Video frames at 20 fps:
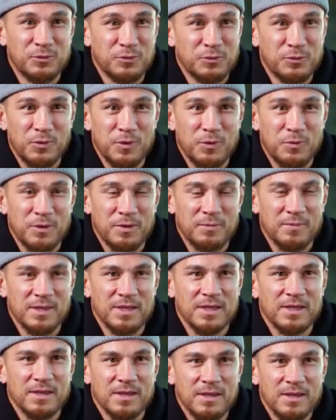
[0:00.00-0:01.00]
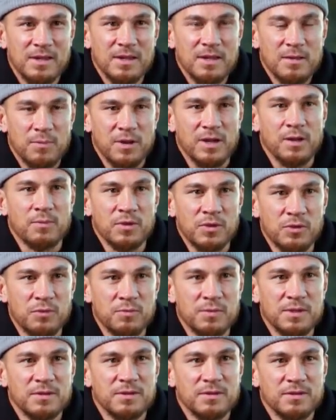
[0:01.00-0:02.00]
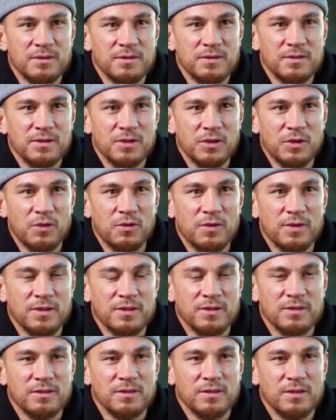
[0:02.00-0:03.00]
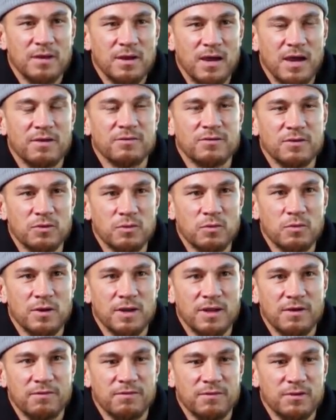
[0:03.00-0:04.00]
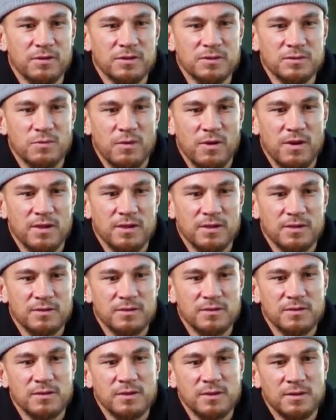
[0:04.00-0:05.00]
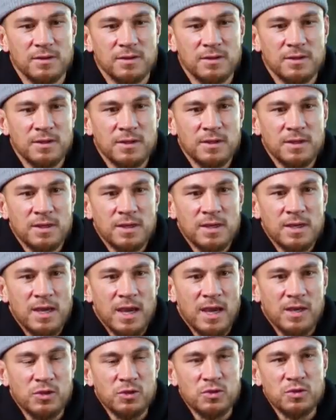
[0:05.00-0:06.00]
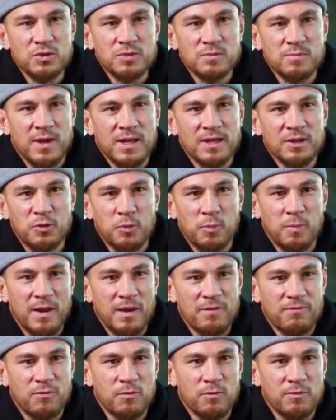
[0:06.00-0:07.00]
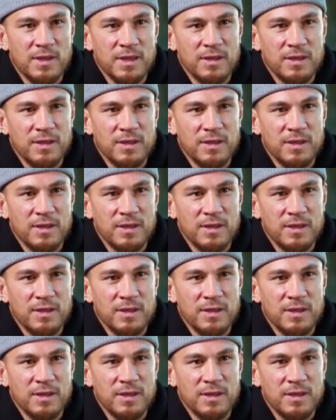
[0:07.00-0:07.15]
nor do I want to be, but I'm a human, you know, and I have to do what I feel is right and use my little platform